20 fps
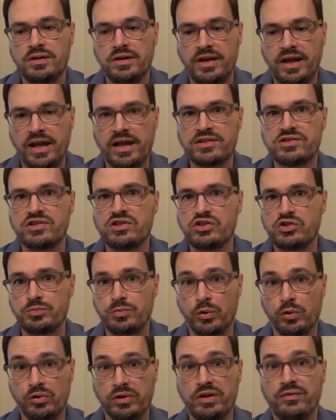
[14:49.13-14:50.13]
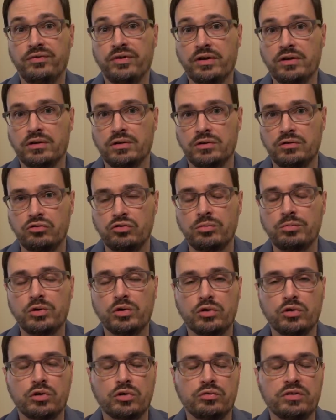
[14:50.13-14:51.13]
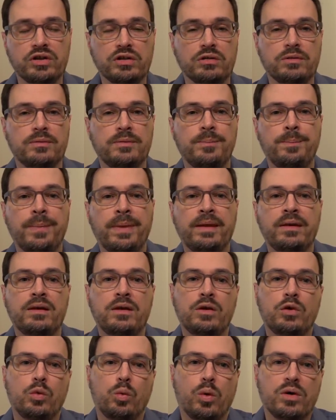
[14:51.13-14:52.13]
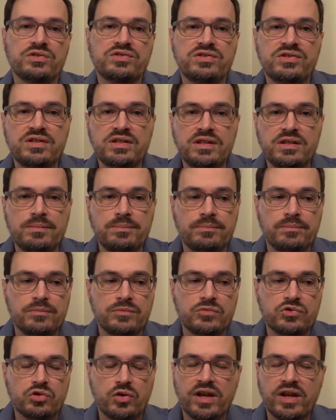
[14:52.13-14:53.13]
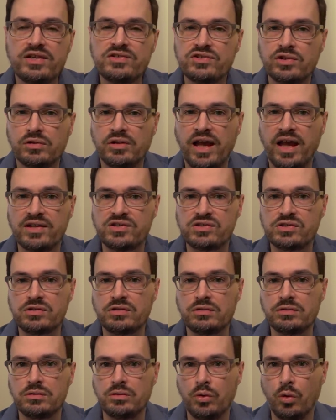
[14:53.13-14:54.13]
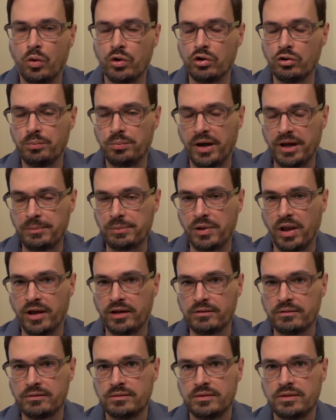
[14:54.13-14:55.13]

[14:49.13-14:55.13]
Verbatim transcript: Hansen's prolific criminal career was the Trans Alaska Oil Pipeline.